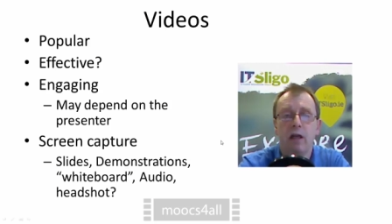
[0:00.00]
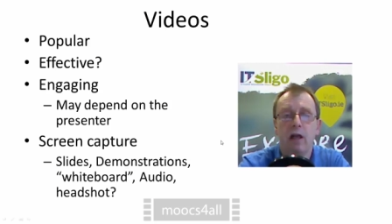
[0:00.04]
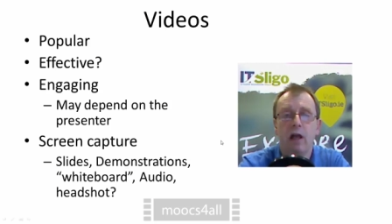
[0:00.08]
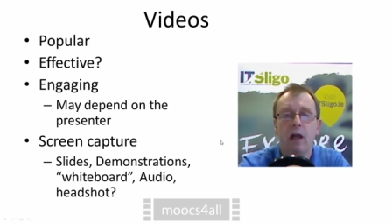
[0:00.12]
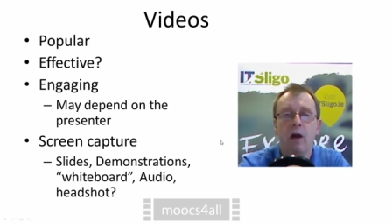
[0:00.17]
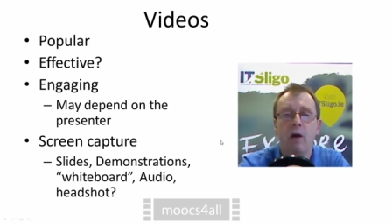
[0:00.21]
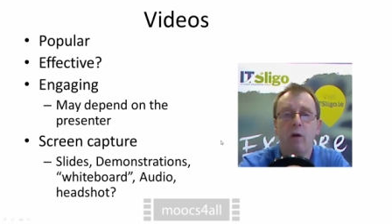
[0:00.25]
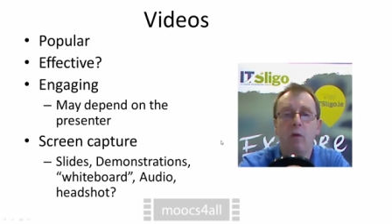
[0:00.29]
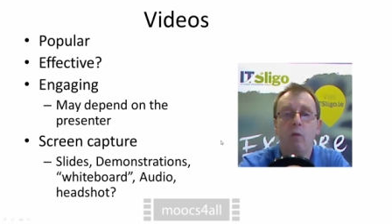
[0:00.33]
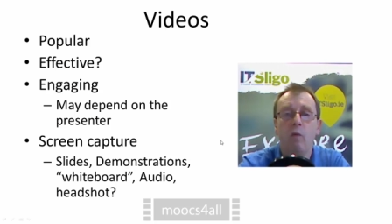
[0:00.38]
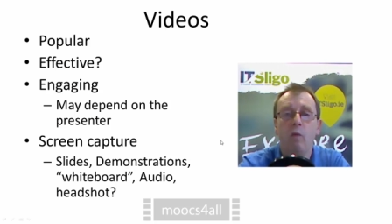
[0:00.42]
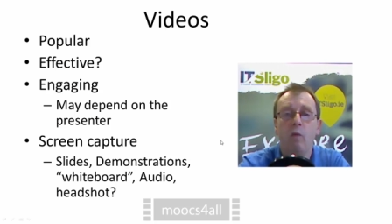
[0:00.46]

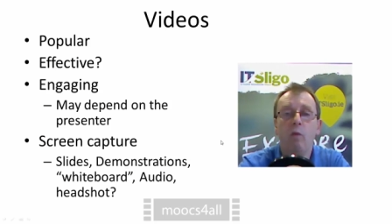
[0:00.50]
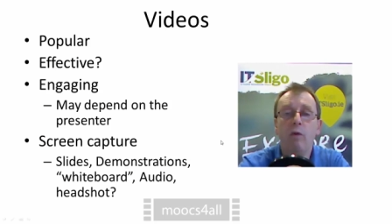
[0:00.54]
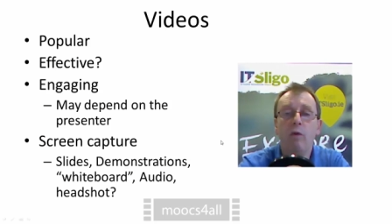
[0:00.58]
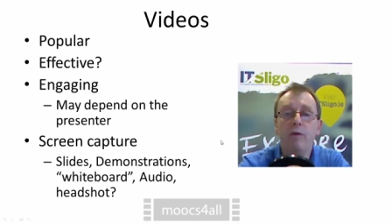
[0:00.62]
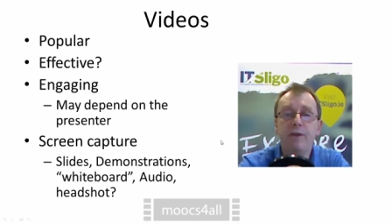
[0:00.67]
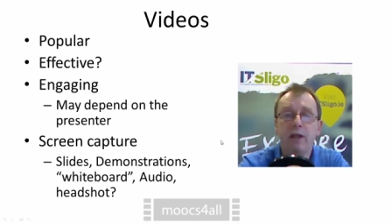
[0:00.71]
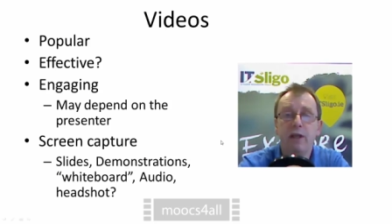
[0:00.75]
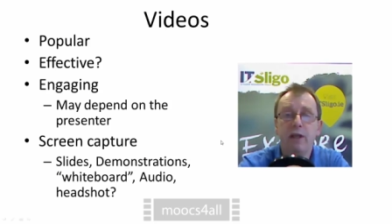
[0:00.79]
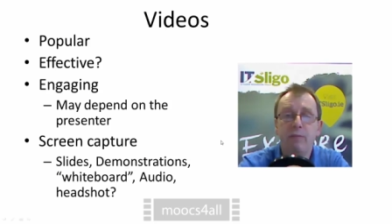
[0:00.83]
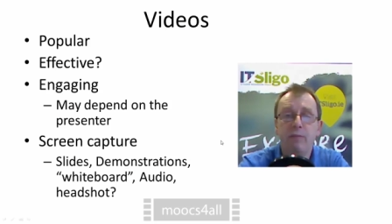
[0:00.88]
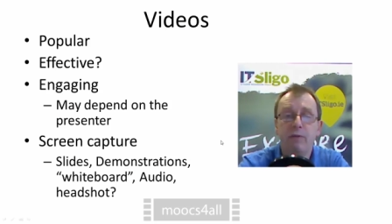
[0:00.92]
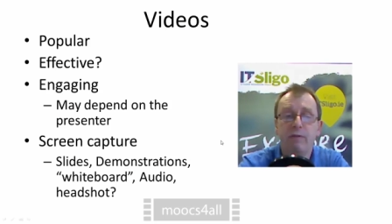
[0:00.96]
Uh, one
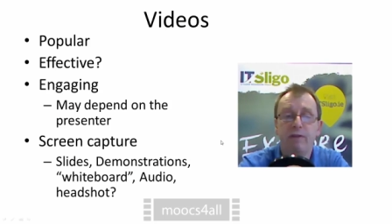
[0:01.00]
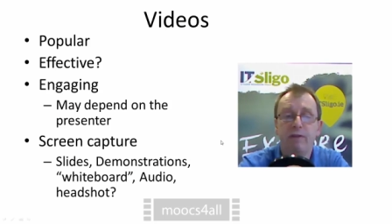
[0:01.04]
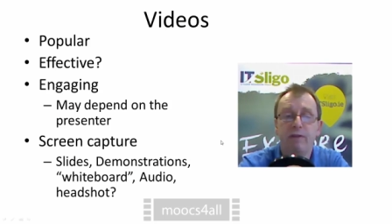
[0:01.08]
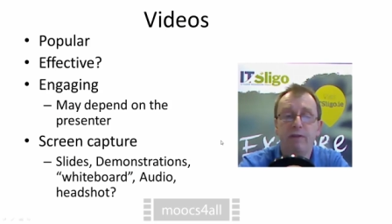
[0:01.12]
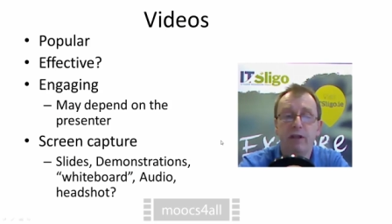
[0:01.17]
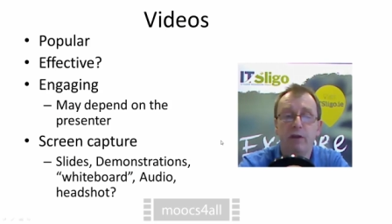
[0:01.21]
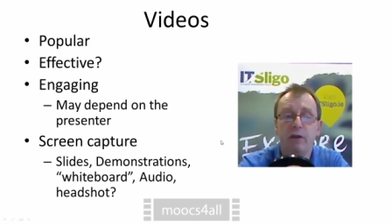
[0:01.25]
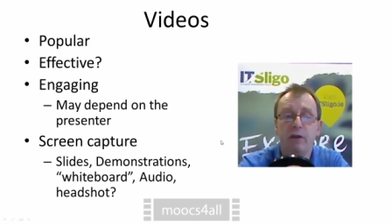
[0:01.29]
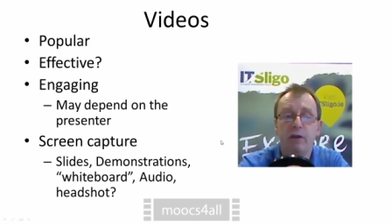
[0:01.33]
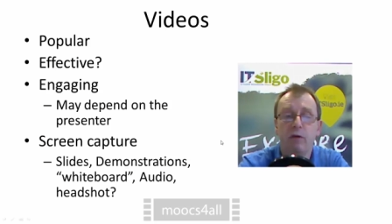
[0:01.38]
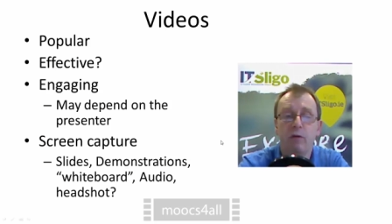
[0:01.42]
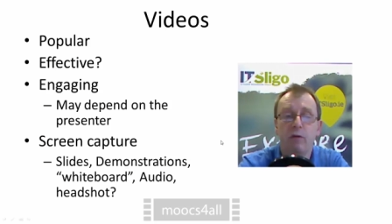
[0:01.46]
type of
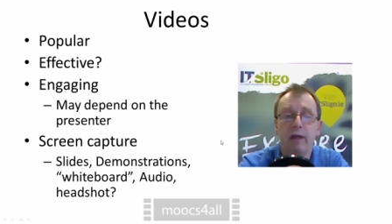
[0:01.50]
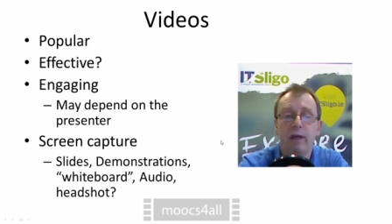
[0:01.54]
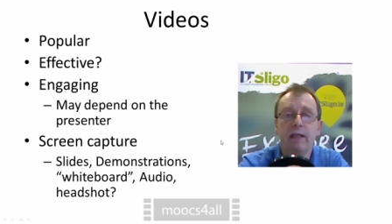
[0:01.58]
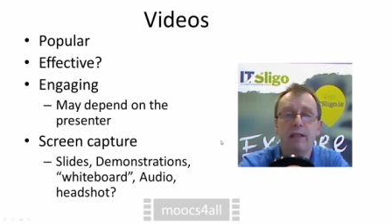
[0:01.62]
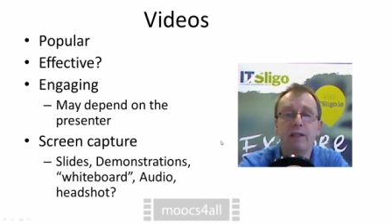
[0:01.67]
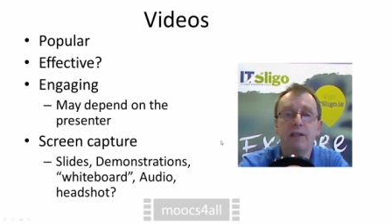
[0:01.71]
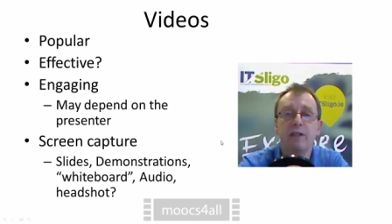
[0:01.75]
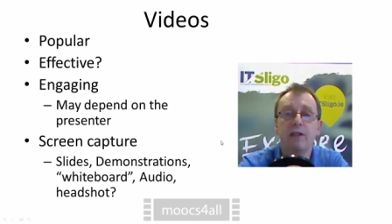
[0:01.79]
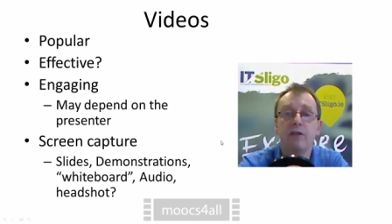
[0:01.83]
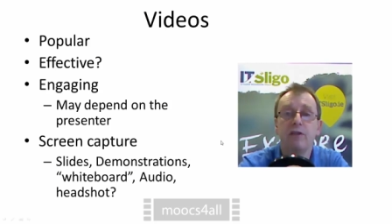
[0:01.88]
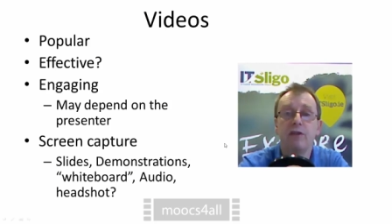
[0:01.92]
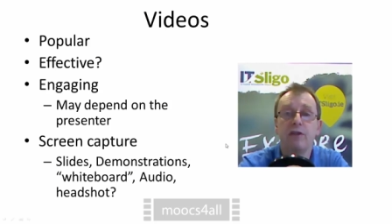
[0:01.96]
video
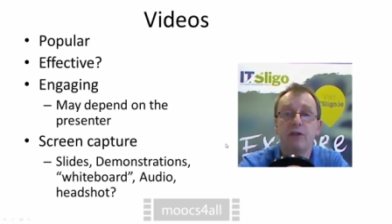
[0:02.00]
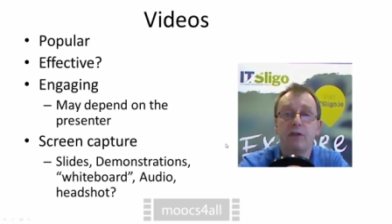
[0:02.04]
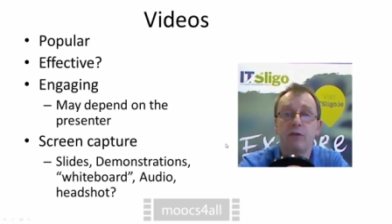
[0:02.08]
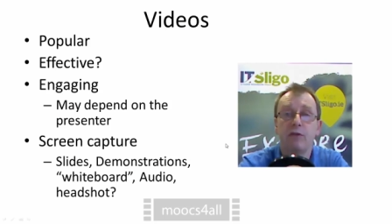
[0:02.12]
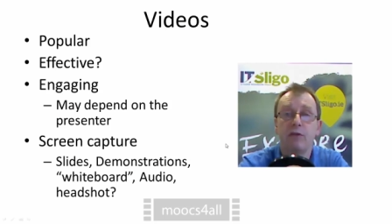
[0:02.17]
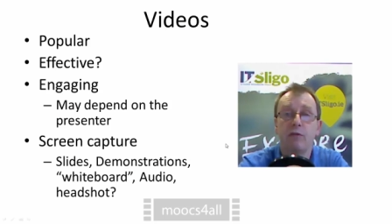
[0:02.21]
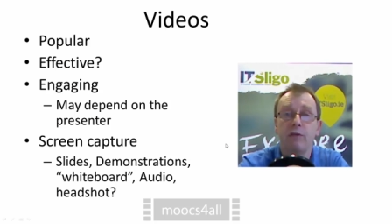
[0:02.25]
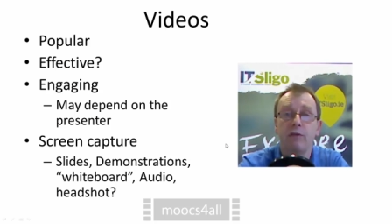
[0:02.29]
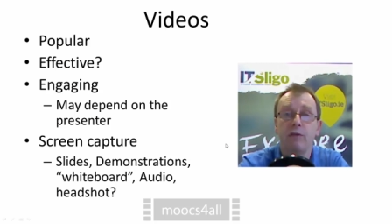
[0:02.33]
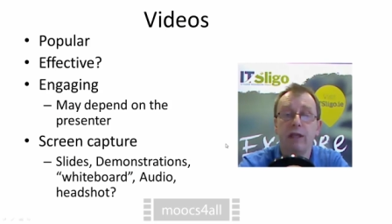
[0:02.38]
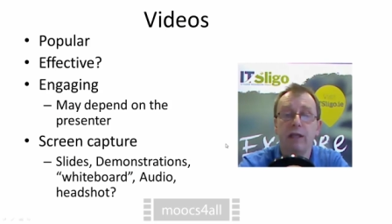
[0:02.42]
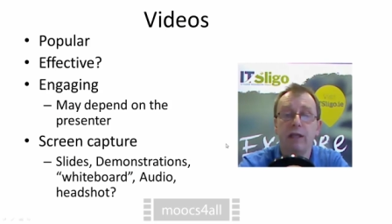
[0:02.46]
is
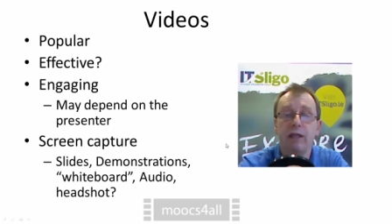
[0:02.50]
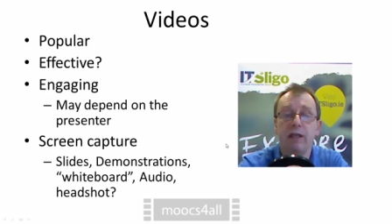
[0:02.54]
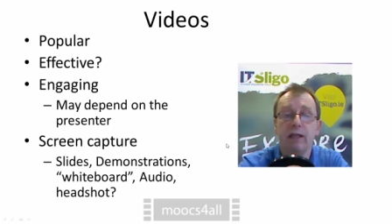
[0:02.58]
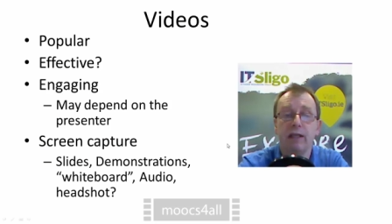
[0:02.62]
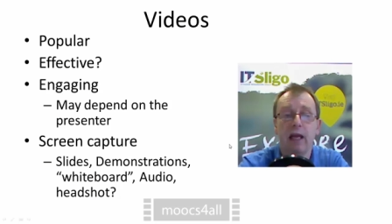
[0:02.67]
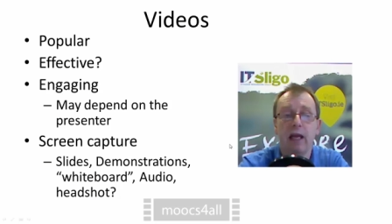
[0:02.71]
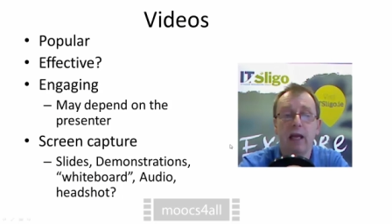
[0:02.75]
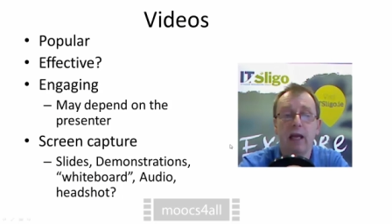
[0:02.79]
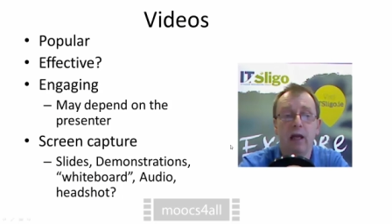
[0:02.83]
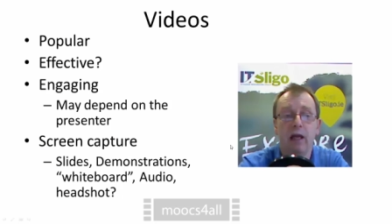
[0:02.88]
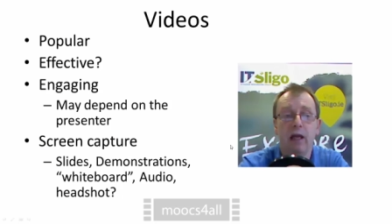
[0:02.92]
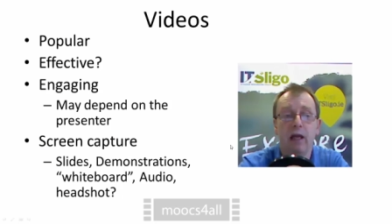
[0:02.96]
screen
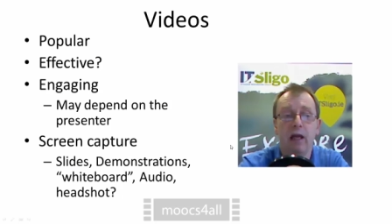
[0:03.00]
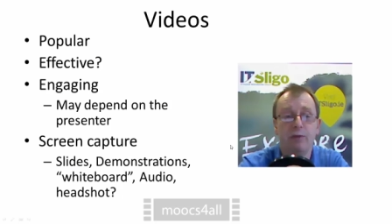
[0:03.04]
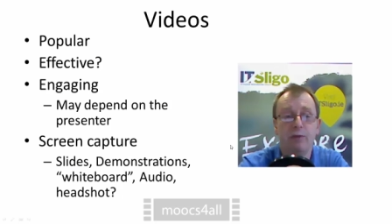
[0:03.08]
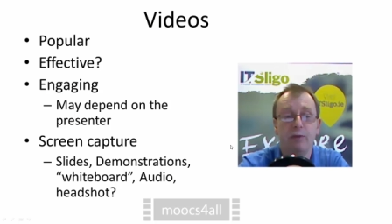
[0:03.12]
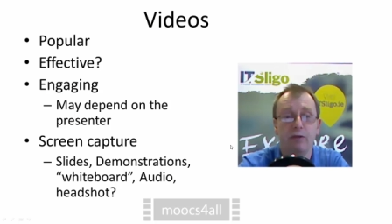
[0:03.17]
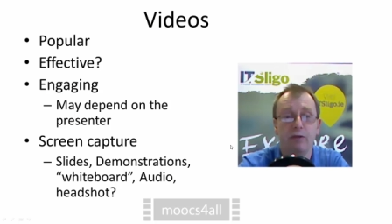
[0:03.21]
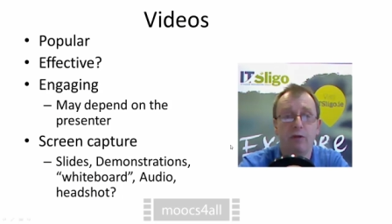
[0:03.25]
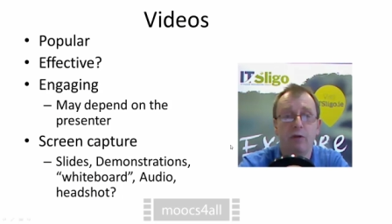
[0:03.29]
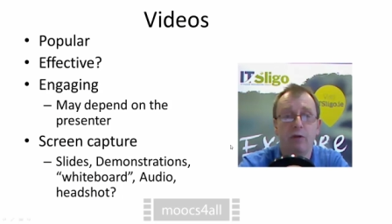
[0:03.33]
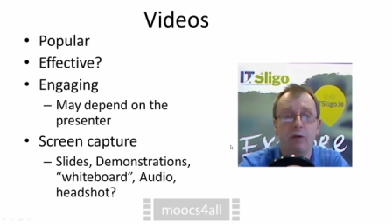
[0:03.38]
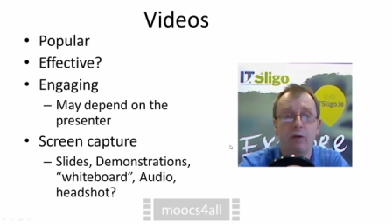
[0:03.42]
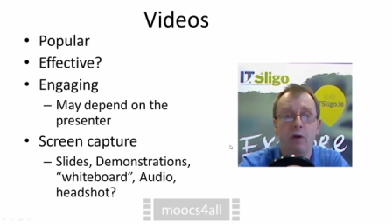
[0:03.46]

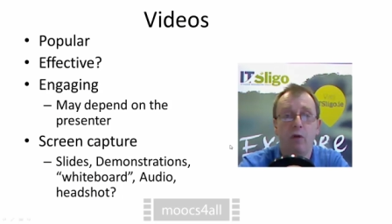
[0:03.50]
capture,